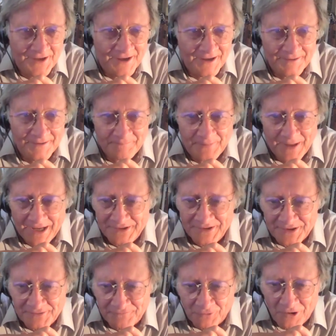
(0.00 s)
uh,
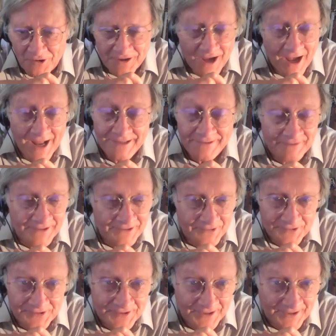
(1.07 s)
basis for all kind of
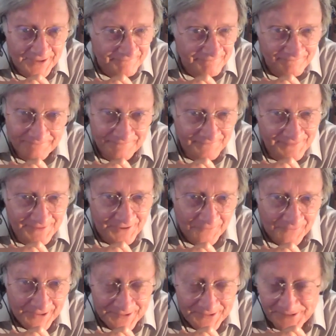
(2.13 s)
interesting
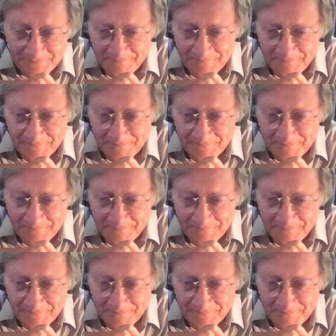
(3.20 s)
theories.